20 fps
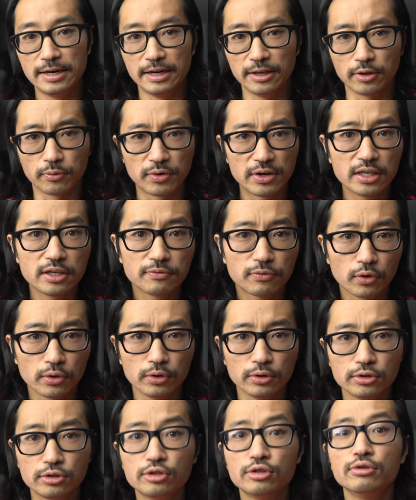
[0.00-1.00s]
Now, the reason for
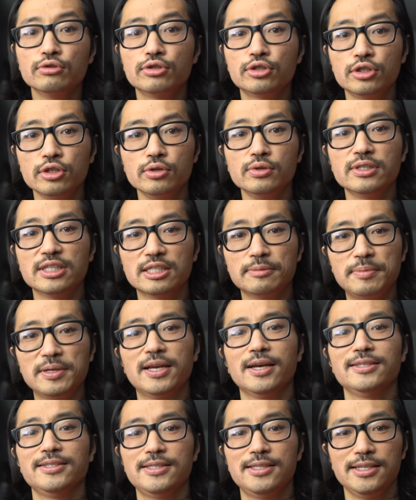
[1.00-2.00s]
those two shoes is
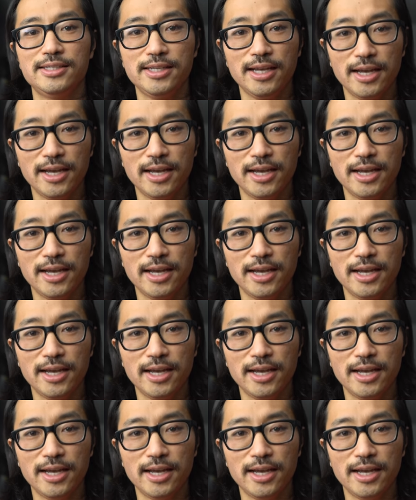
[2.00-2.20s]
because of the